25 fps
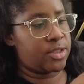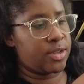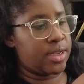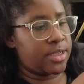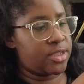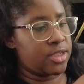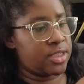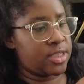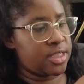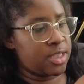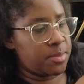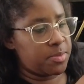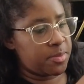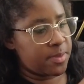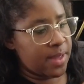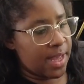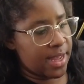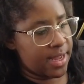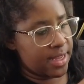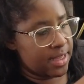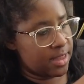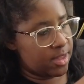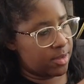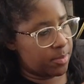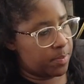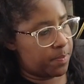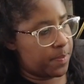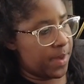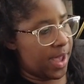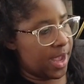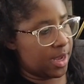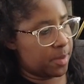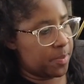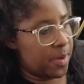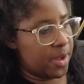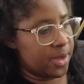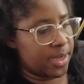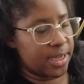so I just slipped that in the
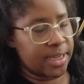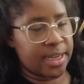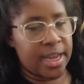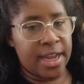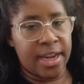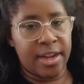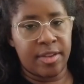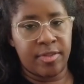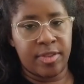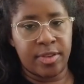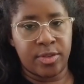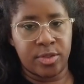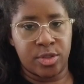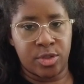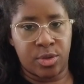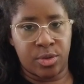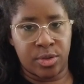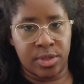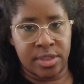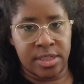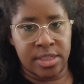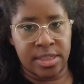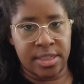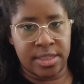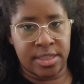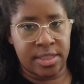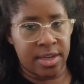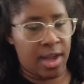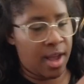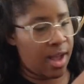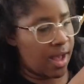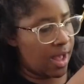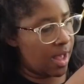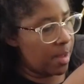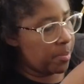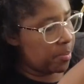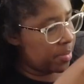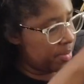back pocket kind of towards the
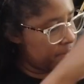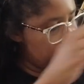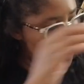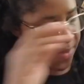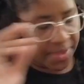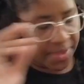top.